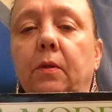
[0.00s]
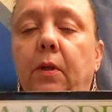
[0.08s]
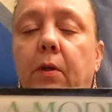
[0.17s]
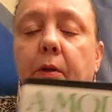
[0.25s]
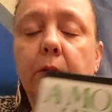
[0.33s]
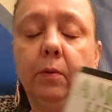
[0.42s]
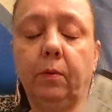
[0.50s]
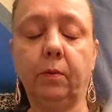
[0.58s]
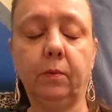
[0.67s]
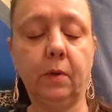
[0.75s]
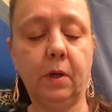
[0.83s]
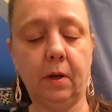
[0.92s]
There you go.
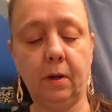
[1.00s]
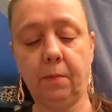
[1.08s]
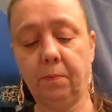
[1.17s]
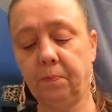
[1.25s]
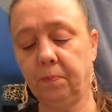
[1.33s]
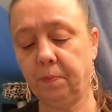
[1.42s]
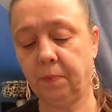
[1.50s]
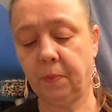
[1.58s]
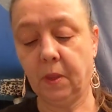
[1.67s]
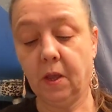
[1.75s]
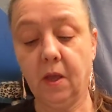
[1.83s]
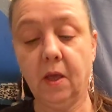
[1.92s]

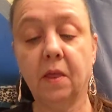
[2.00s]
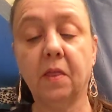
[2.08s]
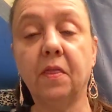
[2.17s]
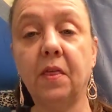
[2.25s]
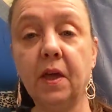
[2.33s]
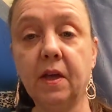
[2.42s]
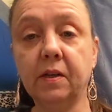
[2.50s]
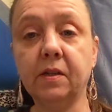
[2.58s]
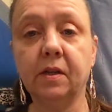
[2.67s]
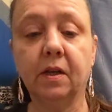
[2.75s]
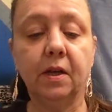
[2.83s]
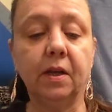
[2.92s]

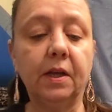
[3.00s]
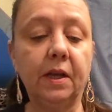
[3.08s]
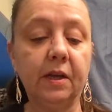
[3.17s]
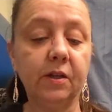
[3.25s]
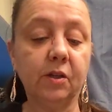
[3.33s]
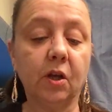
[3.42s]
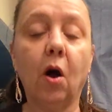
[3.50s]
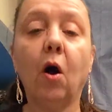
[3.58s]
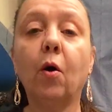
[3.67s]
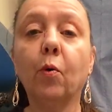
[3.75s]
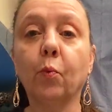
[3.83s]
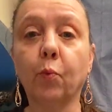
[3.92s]
This is
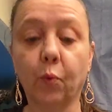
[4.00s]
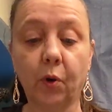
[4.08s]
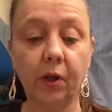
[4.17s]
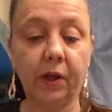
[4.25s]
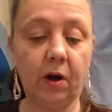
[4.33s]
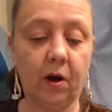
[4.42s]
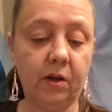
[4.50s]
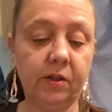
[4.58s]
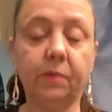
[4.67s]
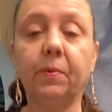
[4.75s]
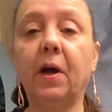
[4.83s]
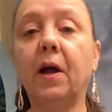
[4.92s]
really
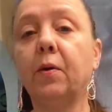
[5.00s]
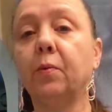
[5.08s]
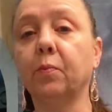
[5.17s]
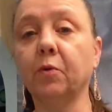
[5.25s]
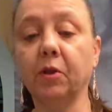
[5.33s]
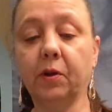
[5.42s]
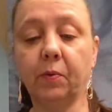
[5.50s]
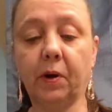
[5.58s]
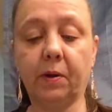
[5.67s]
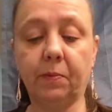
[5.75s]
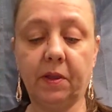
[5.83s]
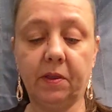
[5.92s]
awesome. I really
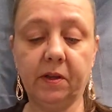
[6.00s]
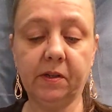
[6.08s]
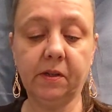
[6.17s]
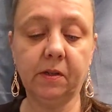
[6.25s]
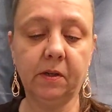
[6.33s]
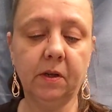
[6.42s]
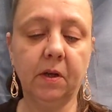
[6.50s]
recommend this